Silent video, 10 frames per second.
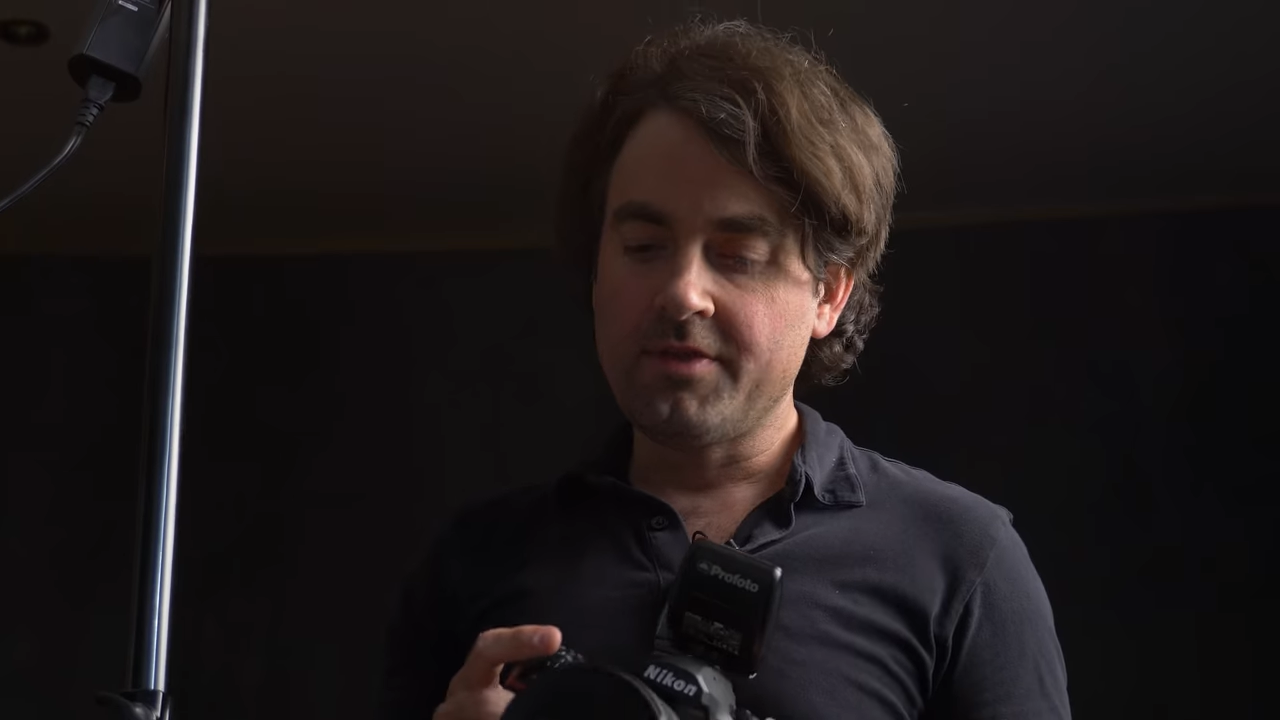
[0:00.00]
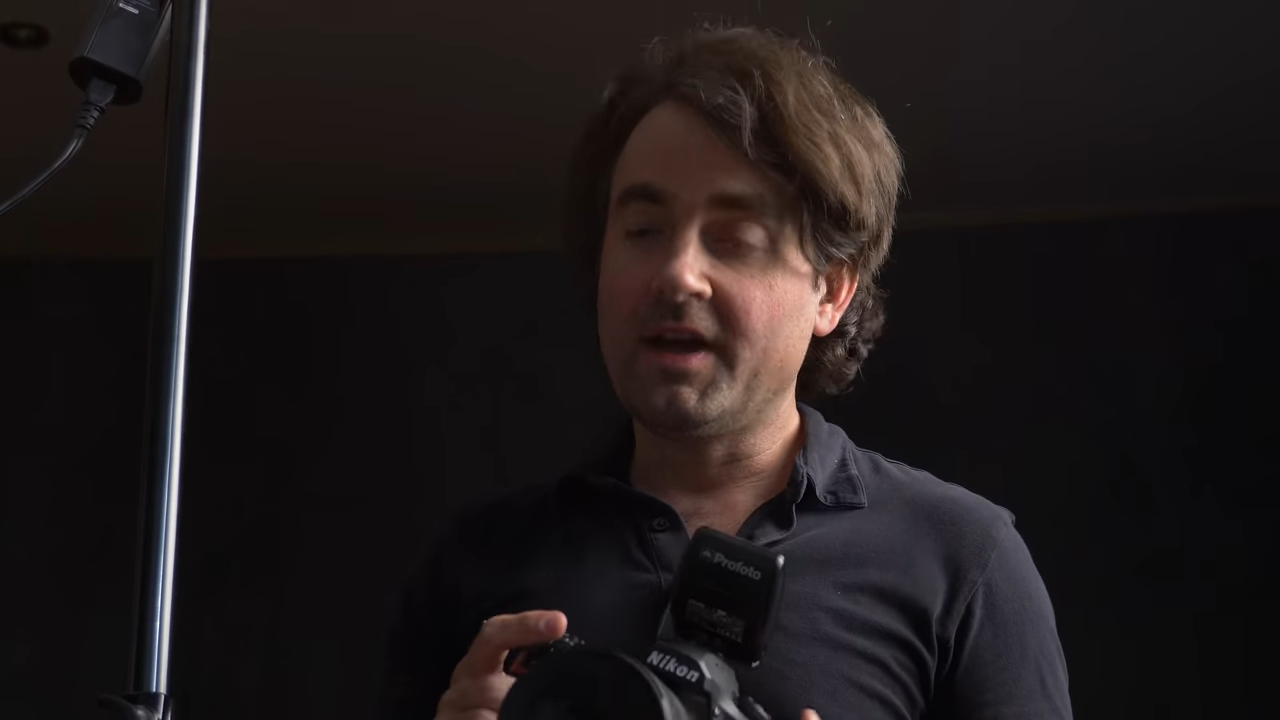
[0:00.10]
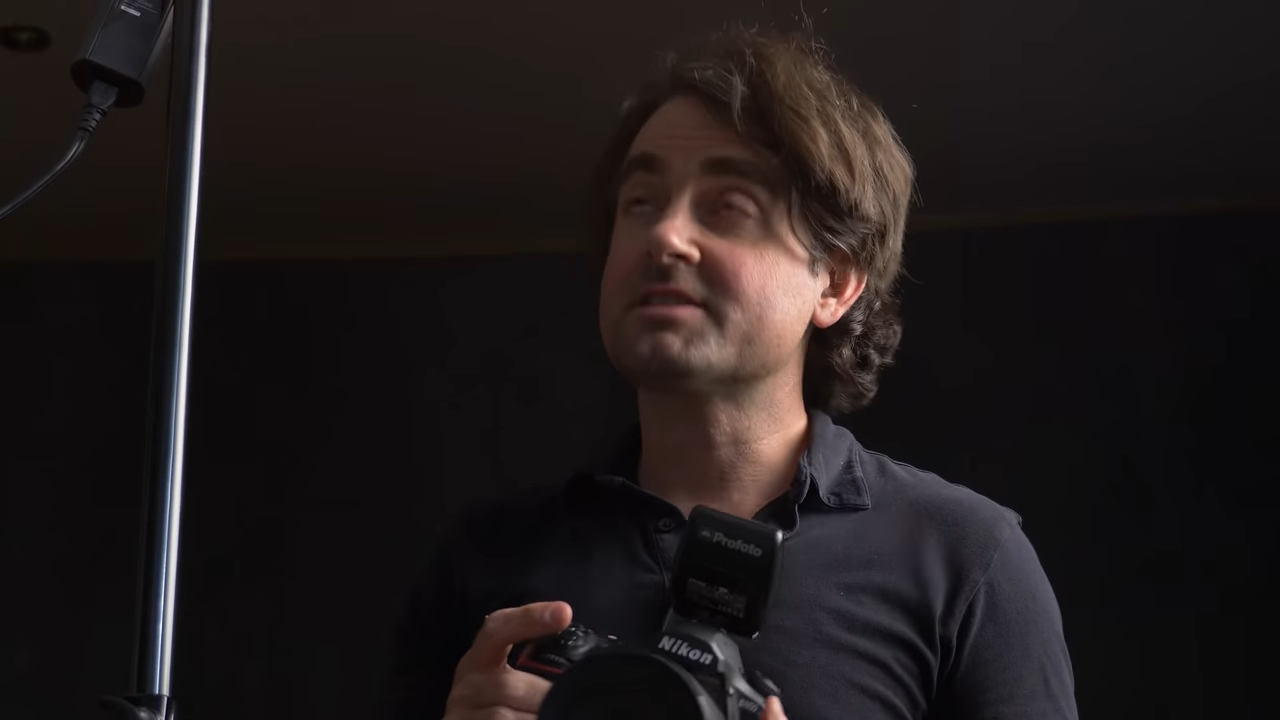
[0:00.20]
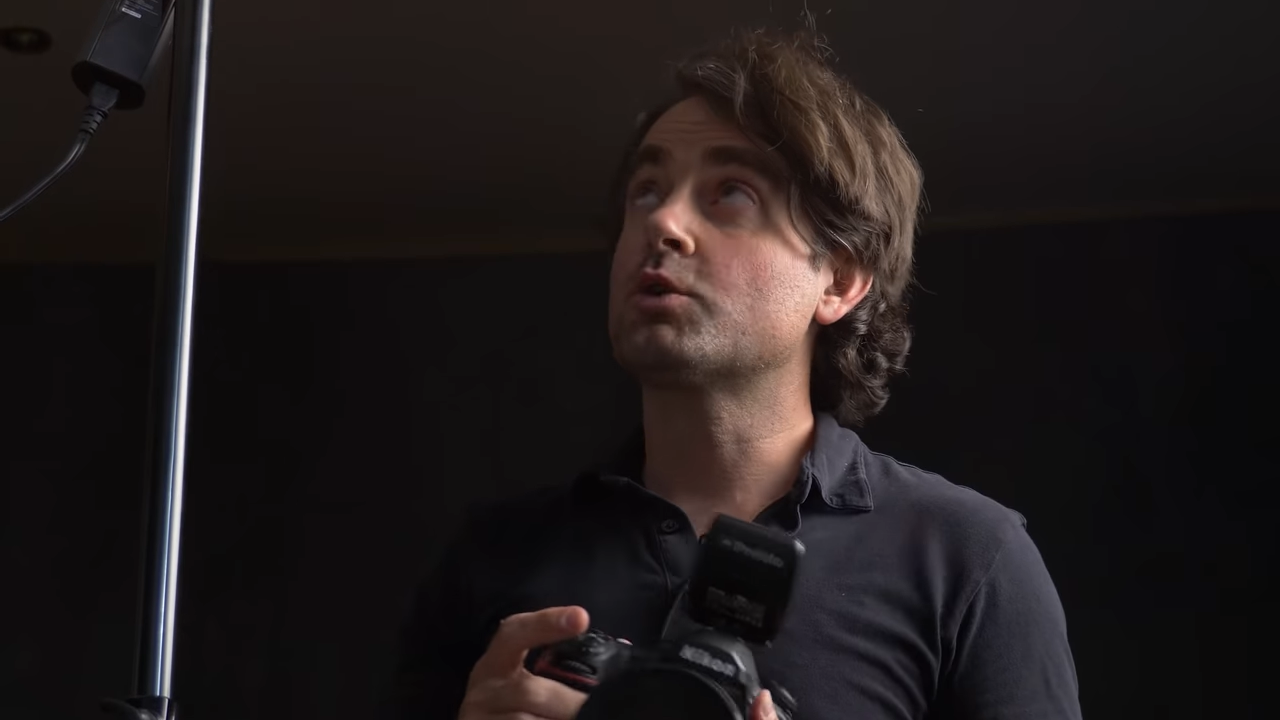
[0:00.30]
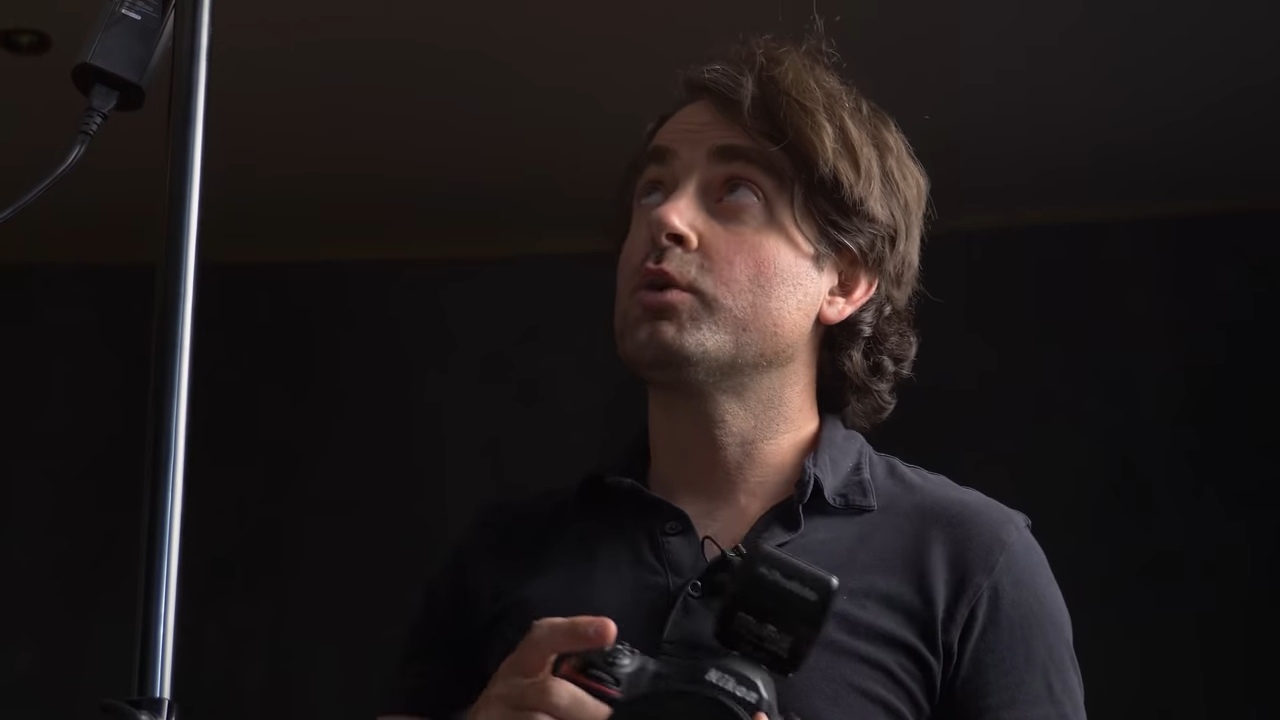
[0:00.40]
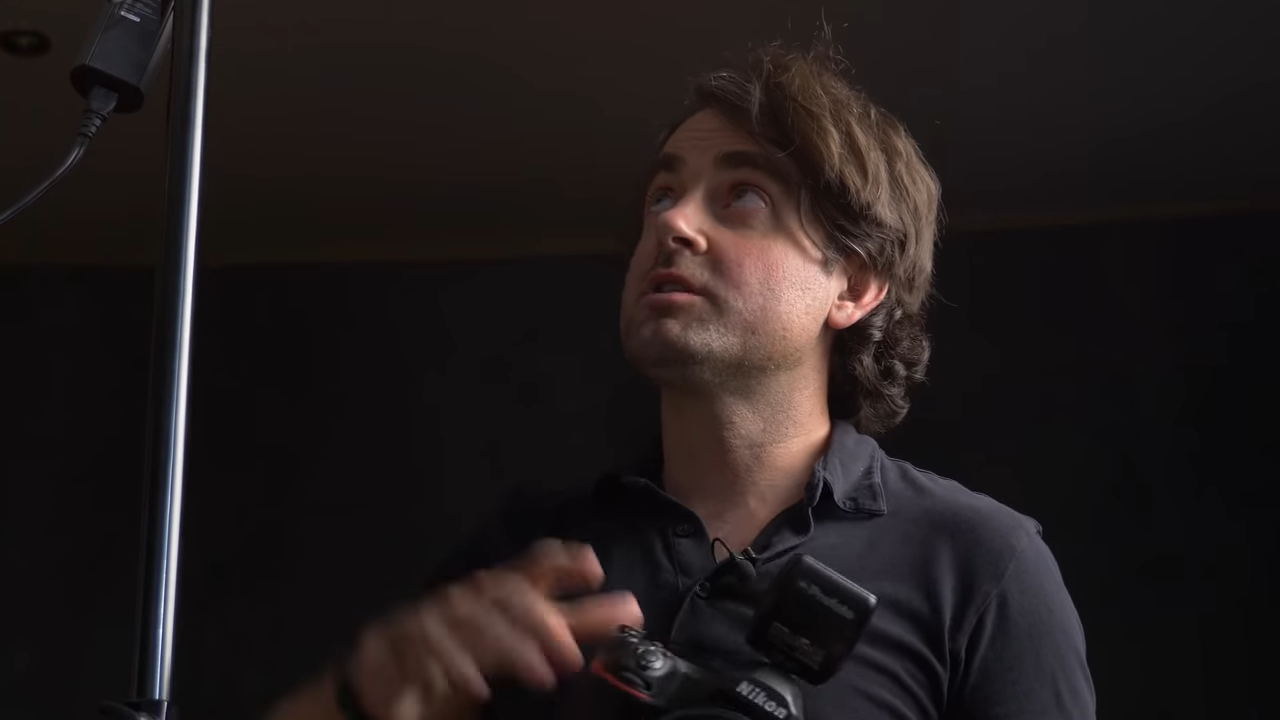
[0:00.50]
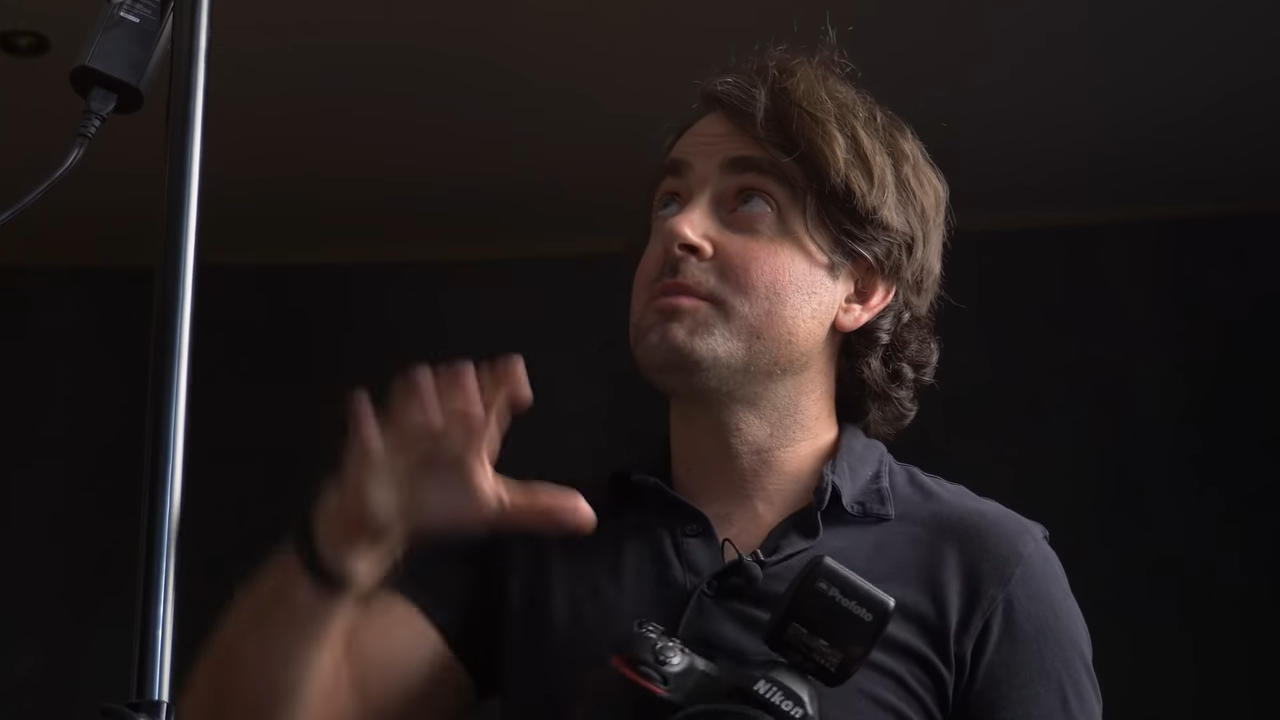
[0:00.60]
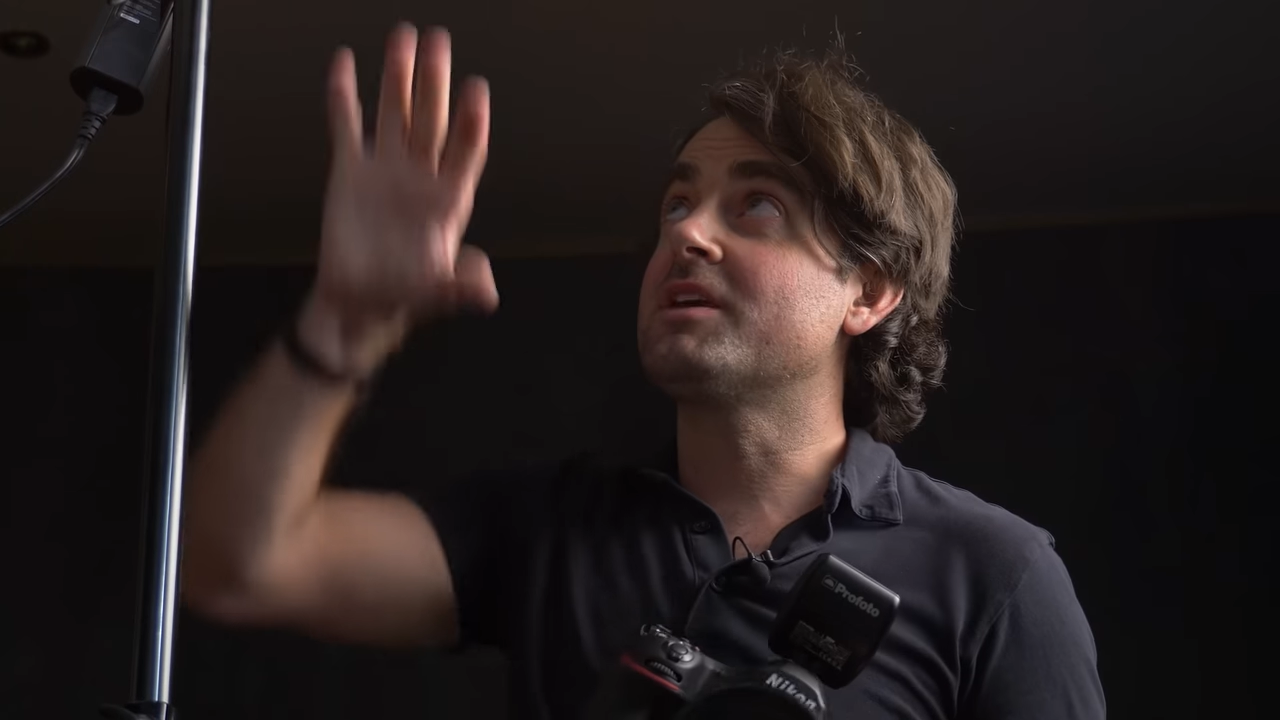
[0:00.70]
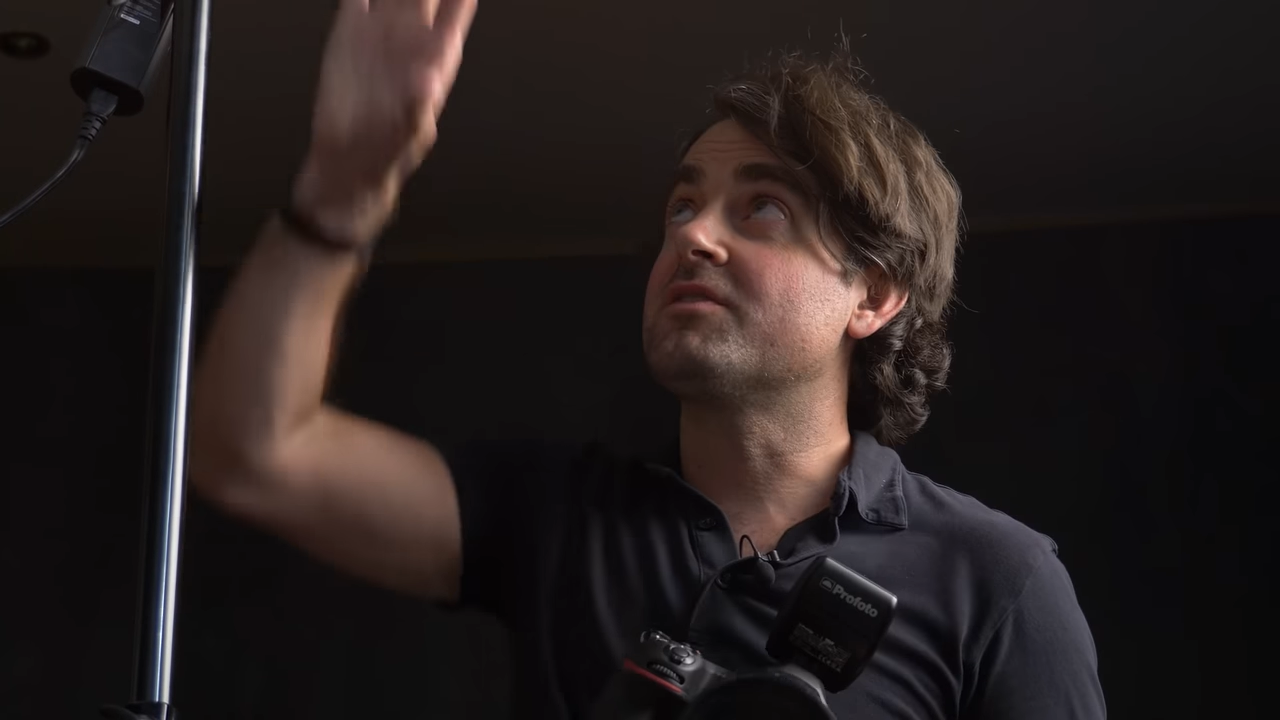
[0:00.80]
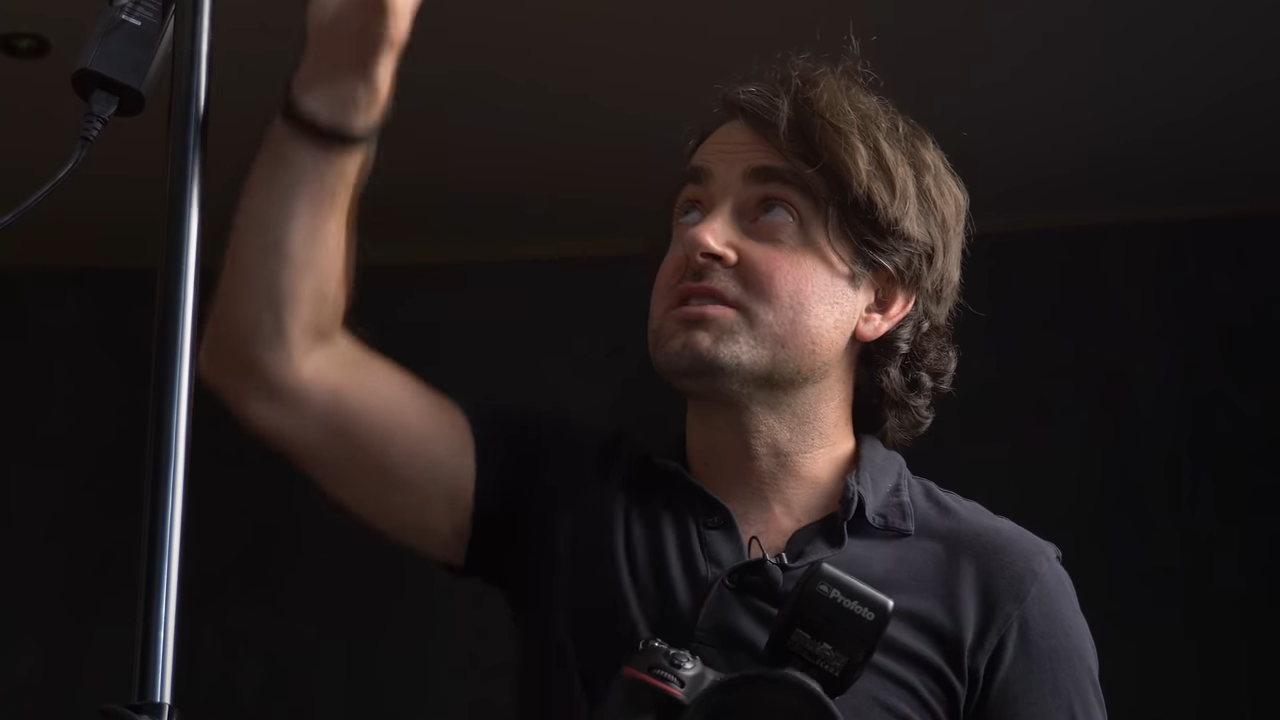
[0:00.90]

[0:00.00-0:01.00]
That's going to make